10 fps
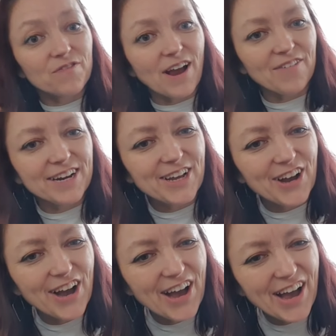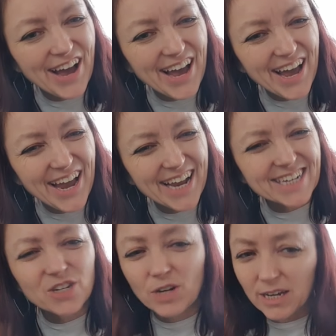Very
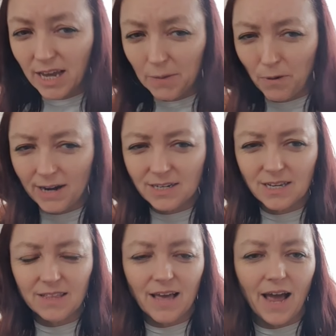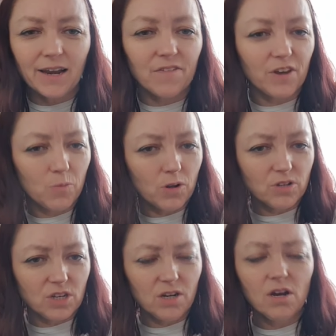good. You can keep practicing that if you want
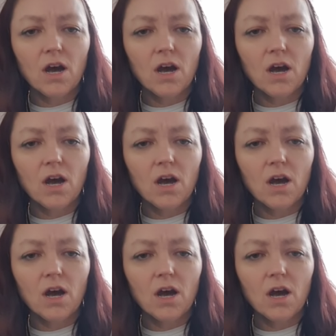to.